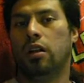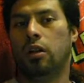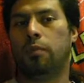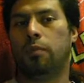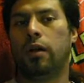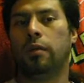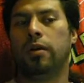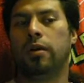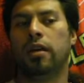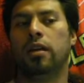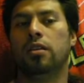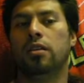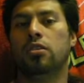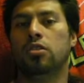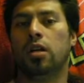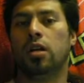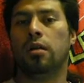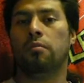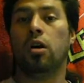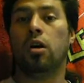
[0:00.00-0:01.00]
I'll probably be a hidden
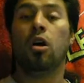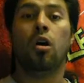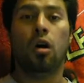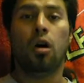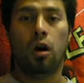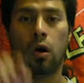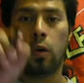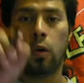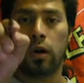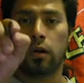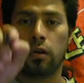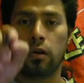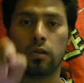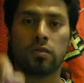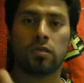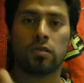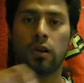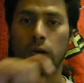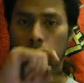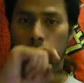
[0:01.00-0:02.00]
gem. Oh, and
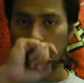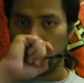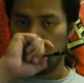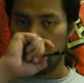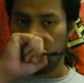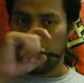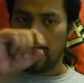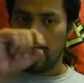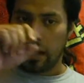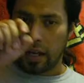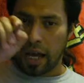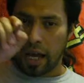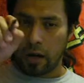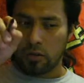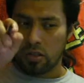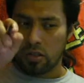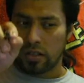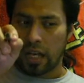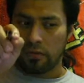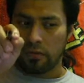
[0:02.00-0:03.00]
also, I
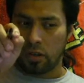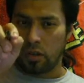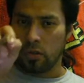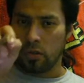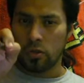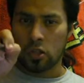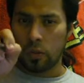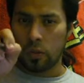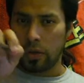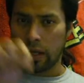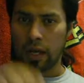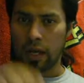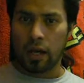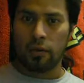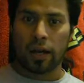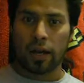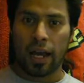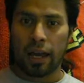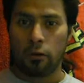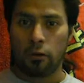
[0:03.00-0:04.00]
don't just have a YouTube
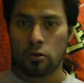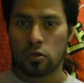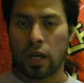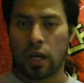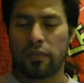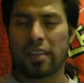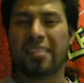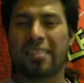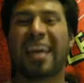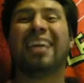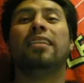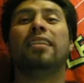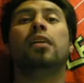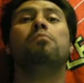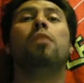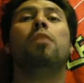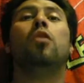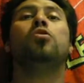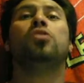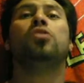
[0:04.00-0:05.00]
account. I also have a
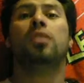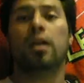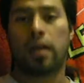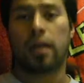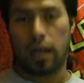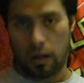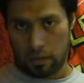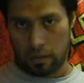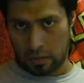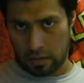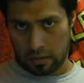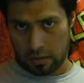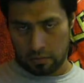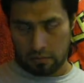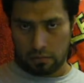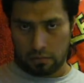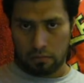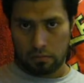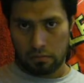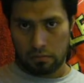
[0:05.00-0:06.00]
Daily Motion account.
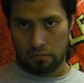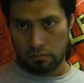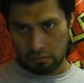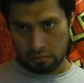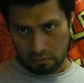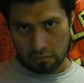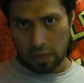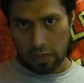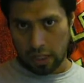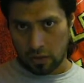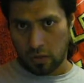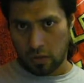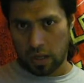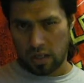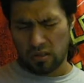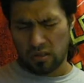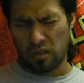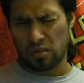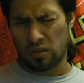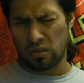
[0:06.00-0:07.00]
That's
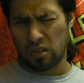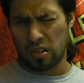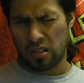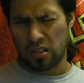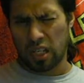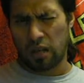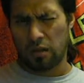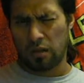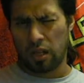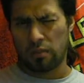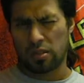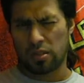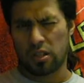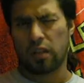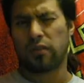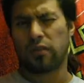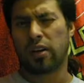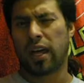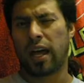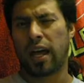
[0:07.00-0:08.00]
right. It's also the same name,
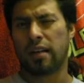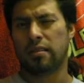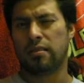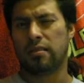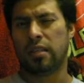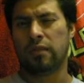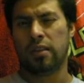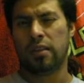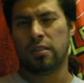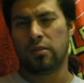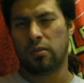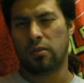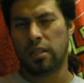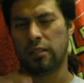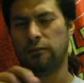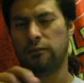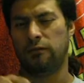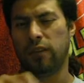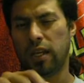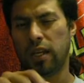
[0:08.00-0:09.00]
Silver Cats TV. So
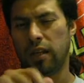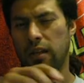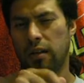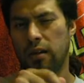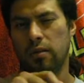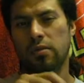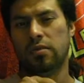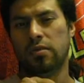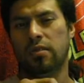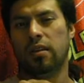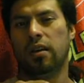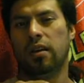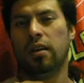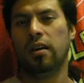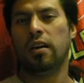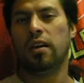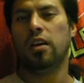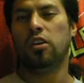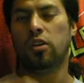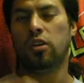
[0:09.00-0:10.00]
these videos,
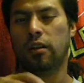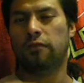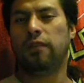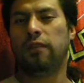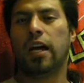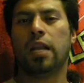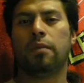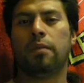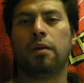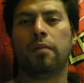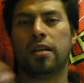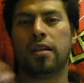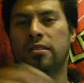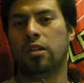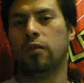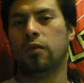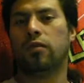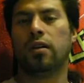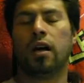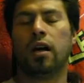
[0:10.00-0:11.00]
you could find them on
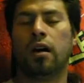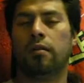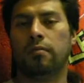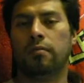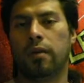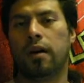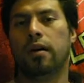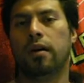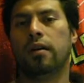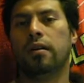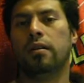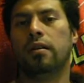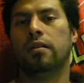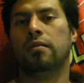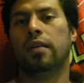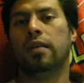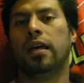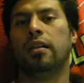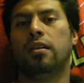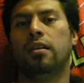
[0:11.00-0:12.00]
my
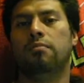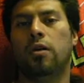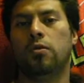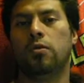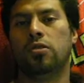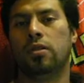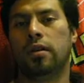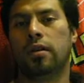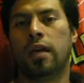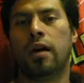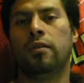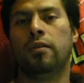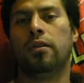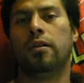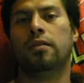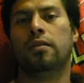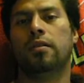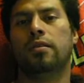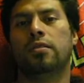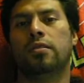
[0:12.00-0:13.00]
Daily Motion account
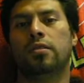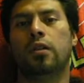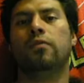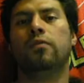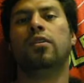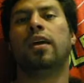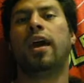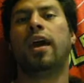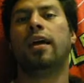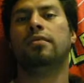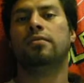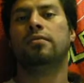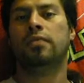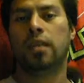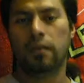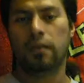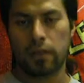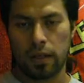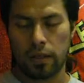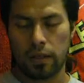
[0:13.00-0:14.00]
under Silver Cats
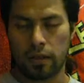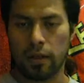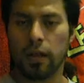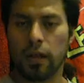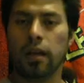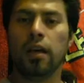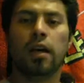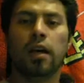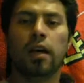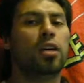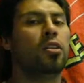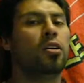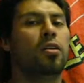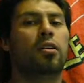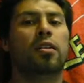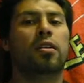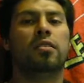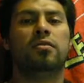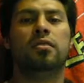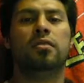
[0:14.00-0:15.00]
TV.
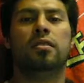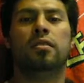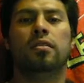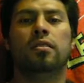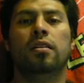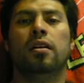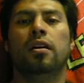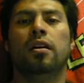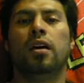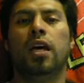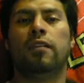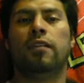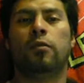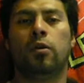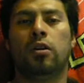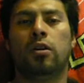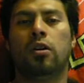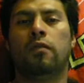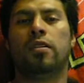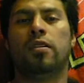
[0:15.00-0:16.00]
You're going to see,
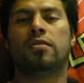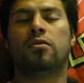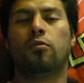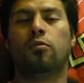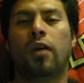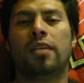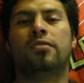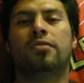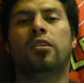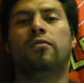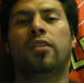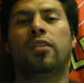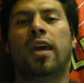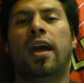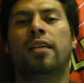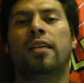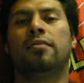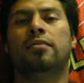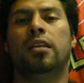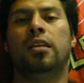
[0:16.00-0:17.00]
you want to know if it's the right Silver
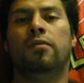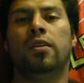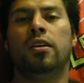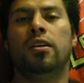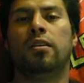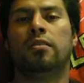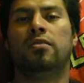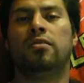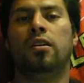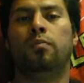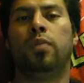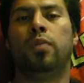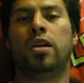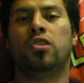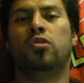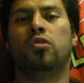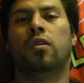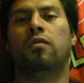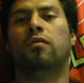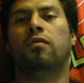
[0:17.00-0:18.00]
Cats TV, you're going to see a
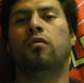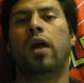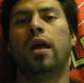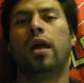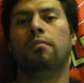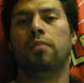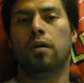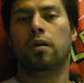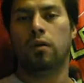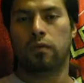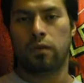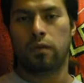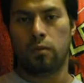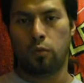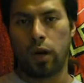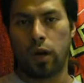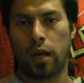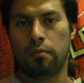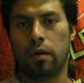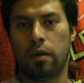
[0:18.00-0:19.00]
picture of Rambo
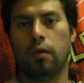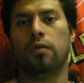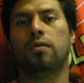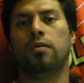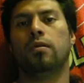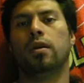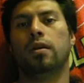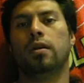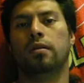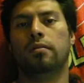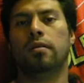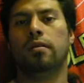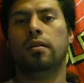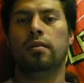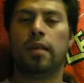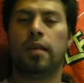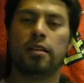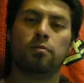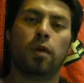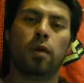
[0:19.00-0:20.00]
from Rambo 3.
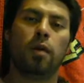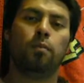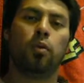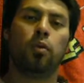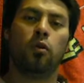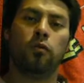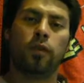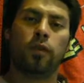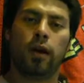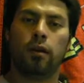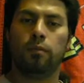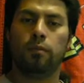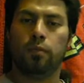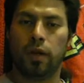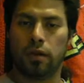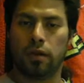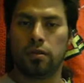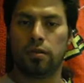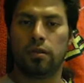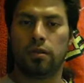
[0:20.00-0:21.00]
That's my profile
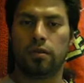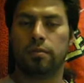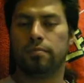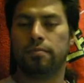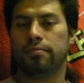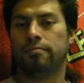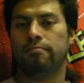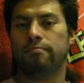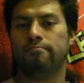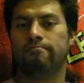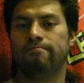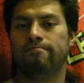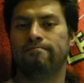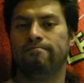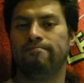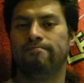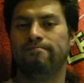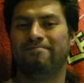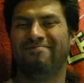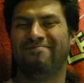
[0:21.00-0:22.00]
picture.
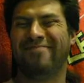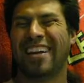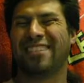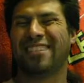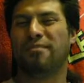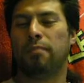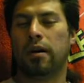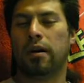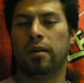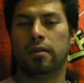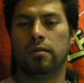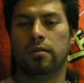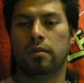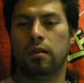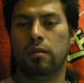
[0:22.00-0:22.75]
That's about it.